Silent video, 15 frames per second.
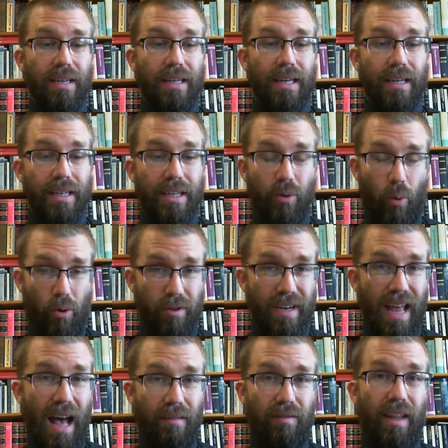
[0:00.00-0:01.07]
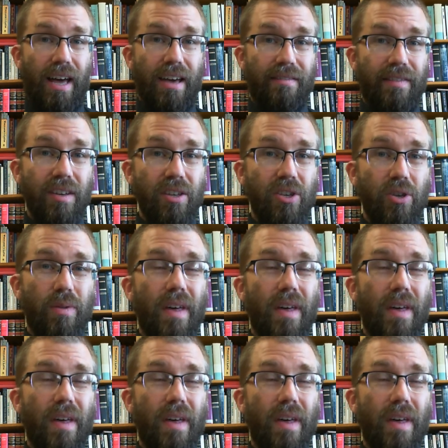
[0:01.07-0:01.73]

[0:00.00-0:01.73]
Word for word: uh, in order to have life in you,